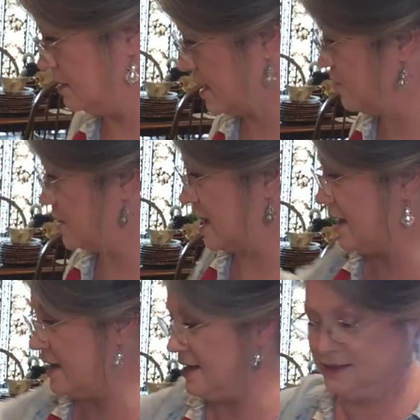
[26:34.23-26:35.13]

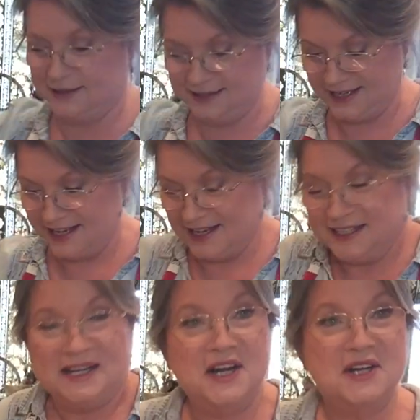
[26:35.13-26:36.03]
Okay.
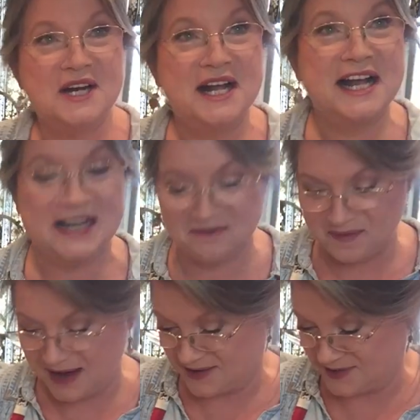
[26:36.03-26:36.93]
All right, I'm
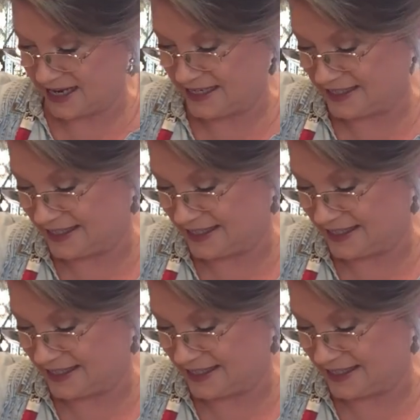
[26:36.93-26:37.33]
about ready to